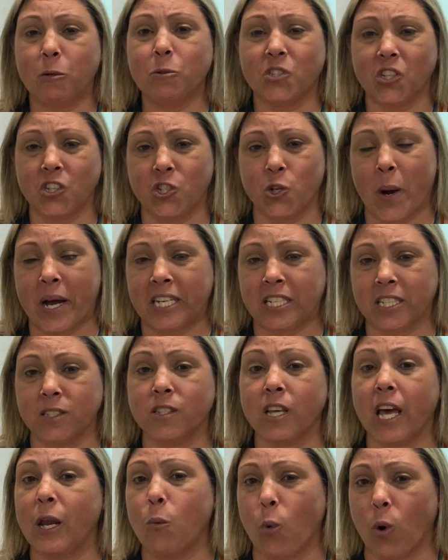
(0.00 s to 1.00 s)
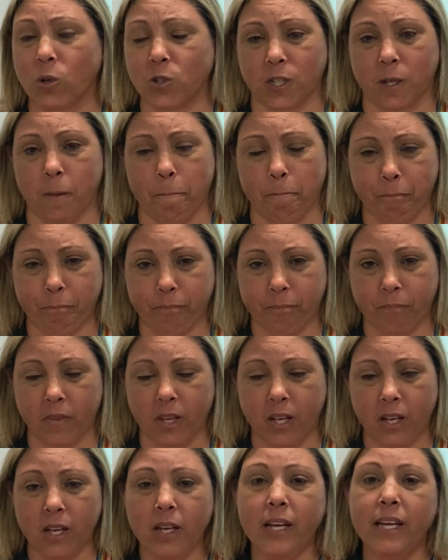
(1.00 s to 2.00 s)
situations and watch them.
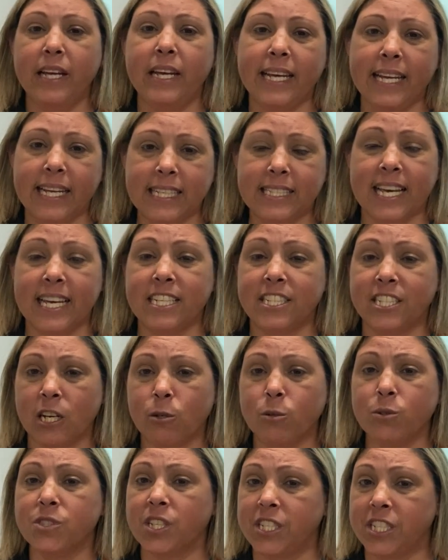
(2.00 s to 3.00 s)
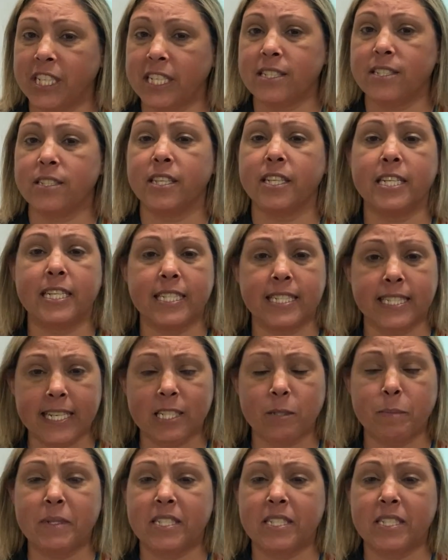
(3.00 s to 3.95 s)
SHL suggests that an assessment